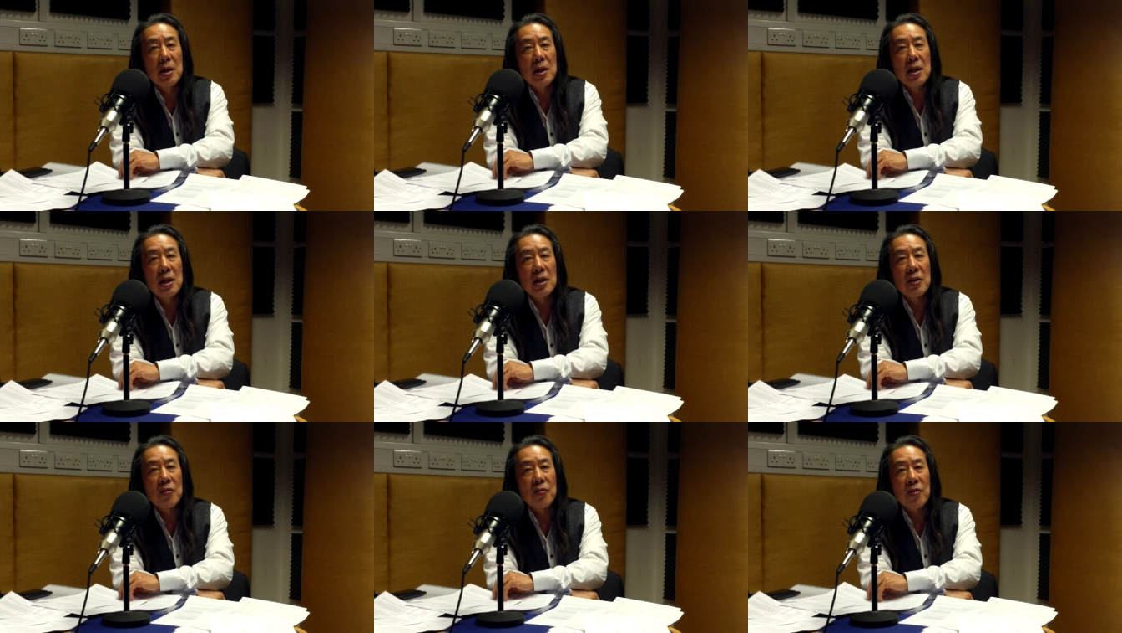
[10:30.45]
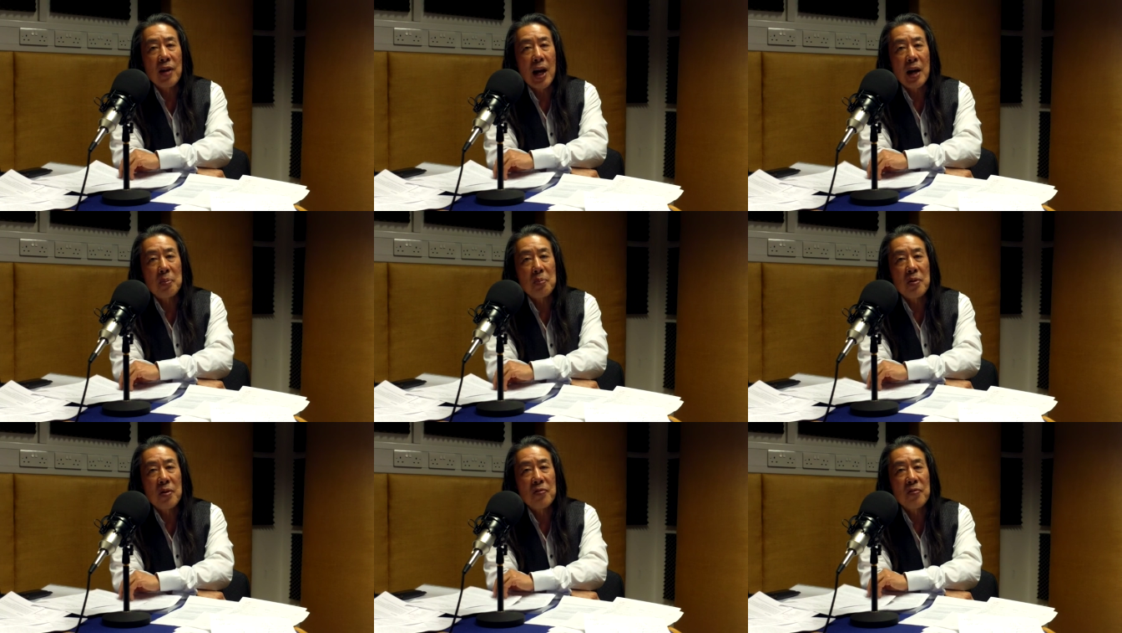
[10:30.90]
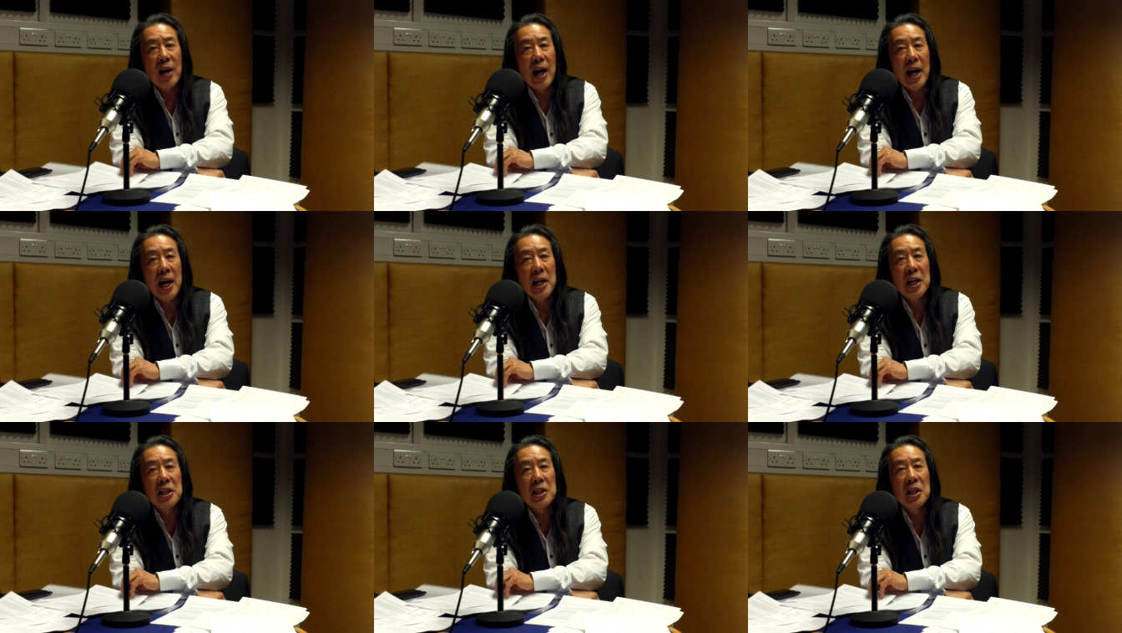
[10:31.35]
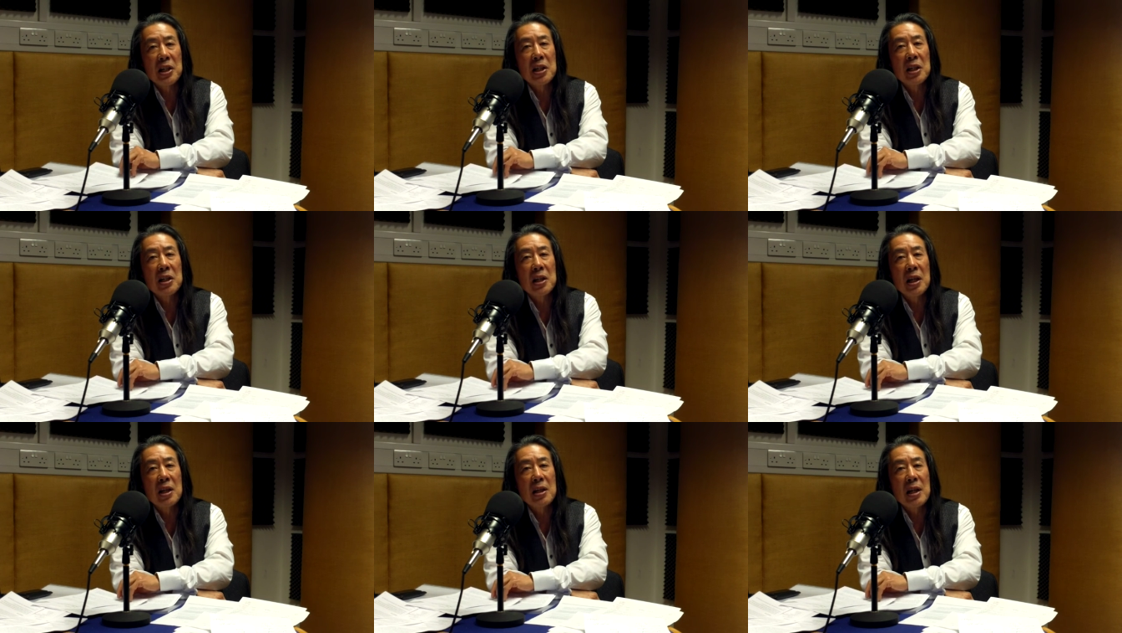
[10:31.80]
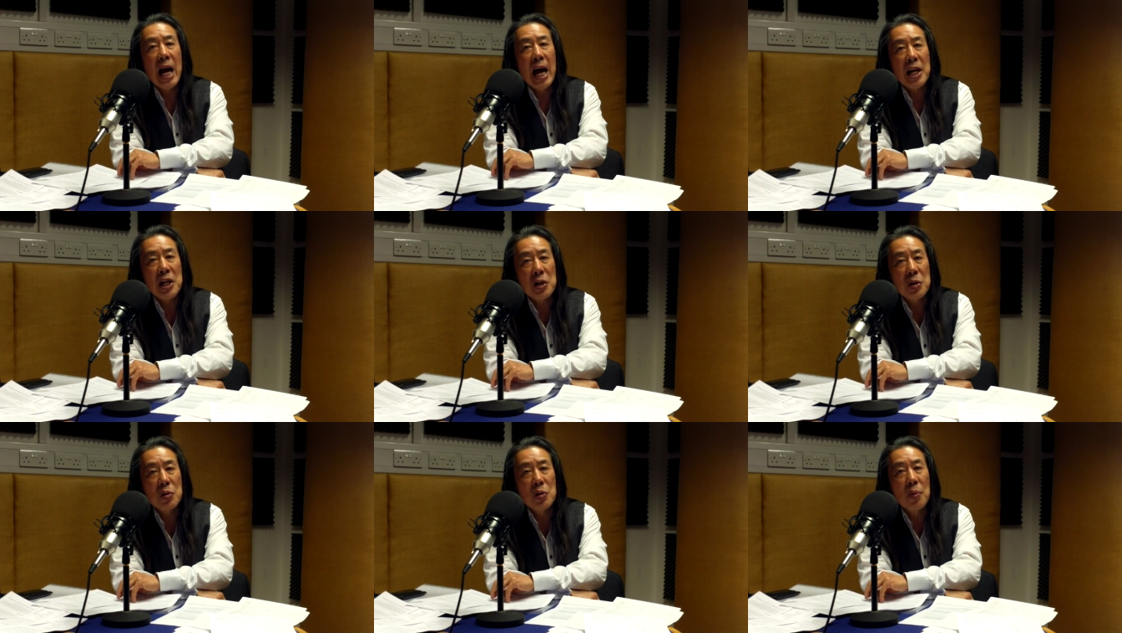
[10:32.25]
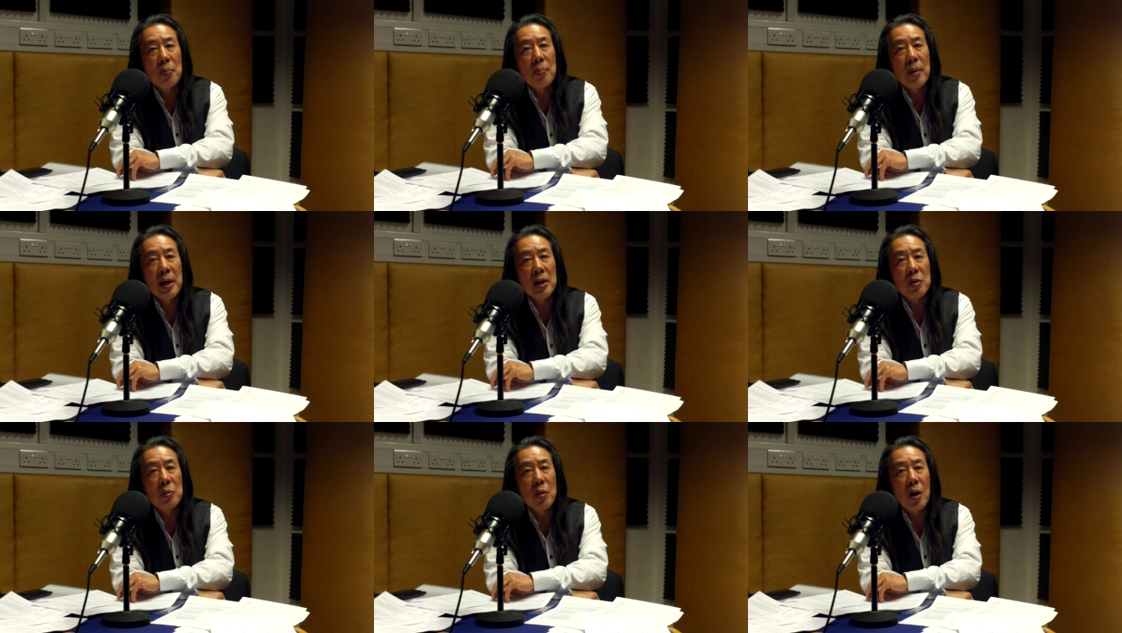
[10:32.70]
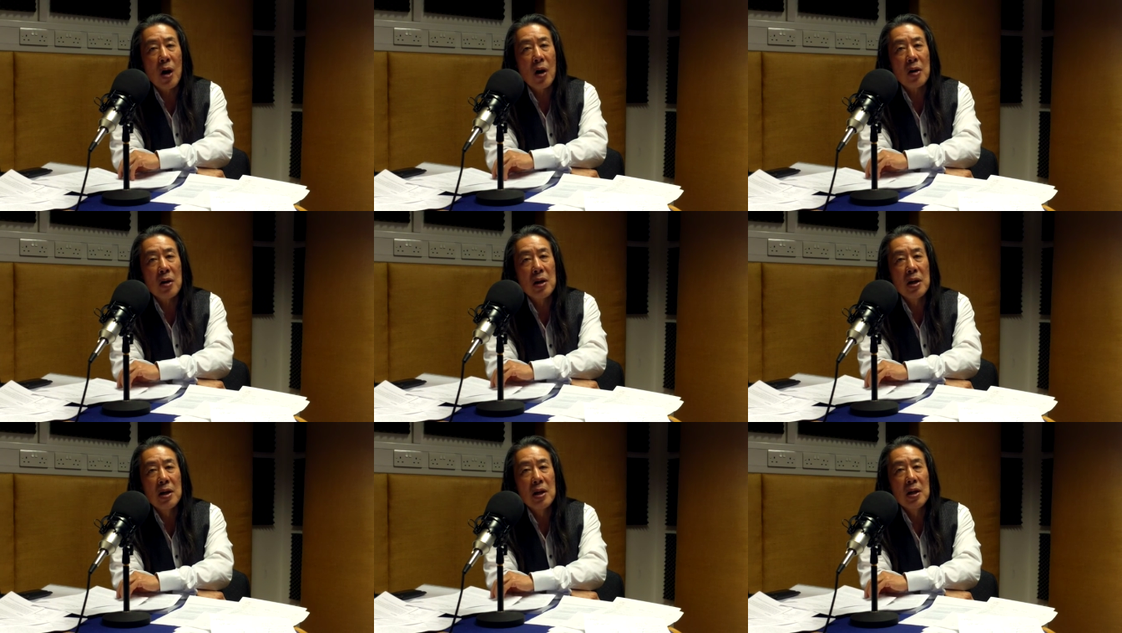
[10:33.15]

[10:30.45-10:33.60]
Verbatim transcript: in fact provides an international bedrock